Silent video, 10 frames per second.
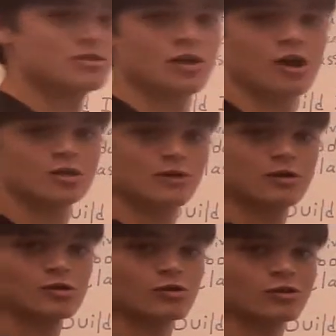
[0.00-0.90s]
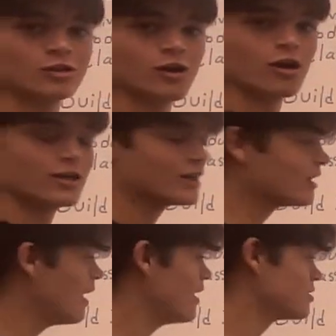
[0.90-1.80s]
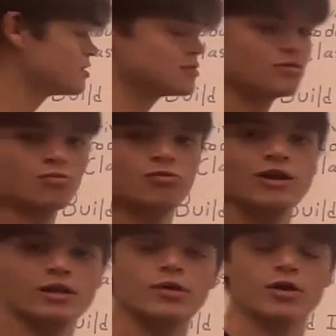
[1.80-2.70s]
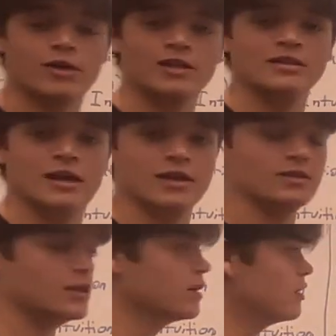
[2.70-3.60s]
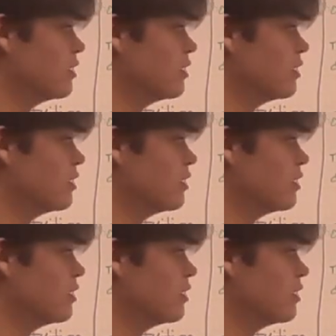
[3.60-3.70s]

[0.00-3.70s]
talked about earlier on in class really become handy dandy,